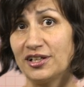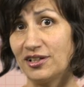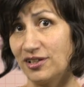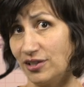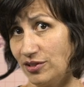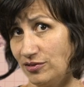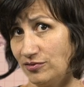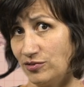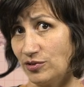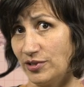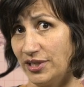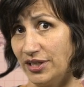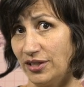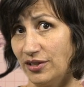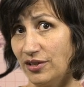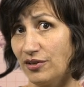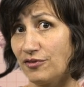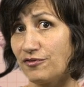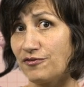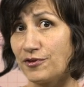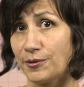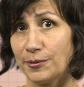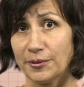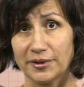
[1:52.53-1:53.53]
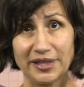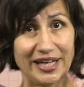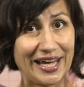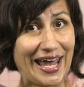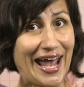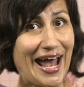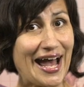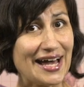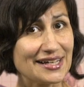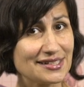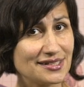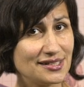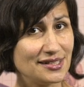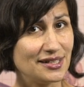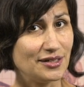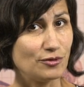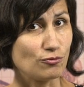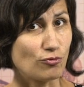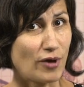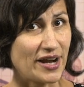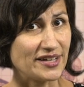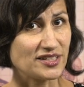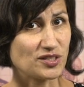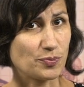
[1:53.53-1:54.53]
and clove oil, ferulic acid
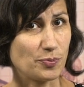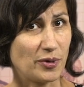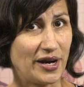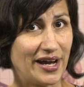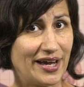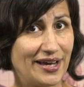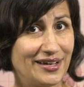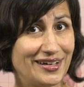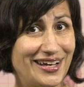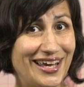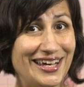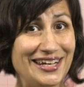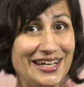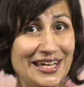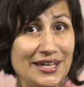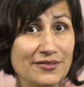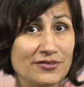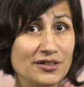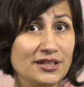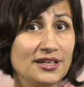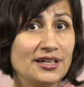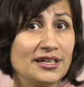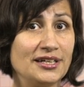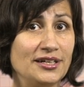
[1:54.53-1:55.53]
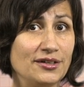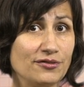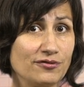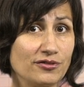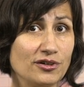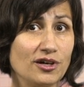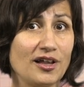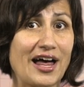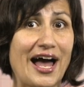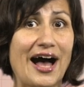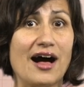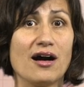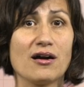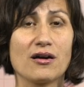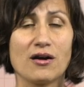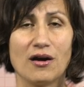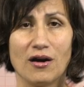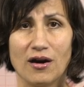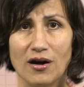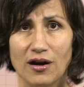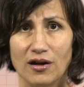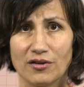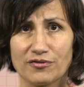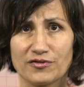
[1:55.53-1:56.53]
in rice bran, and even coniferyl
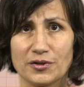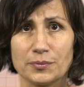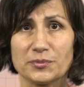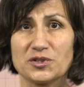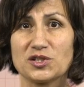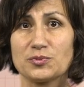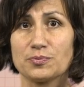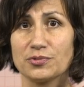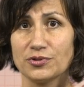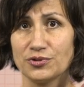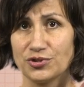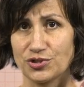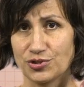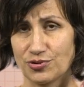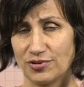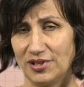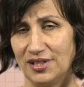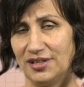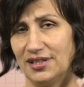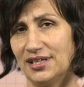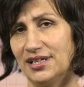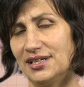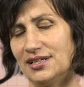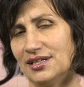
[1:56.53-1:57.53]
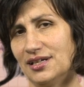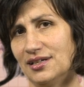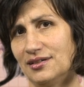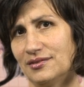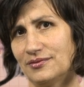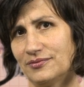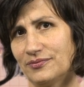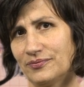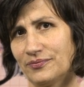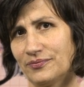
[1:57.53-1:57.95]
alcohol from spruce tree lignin.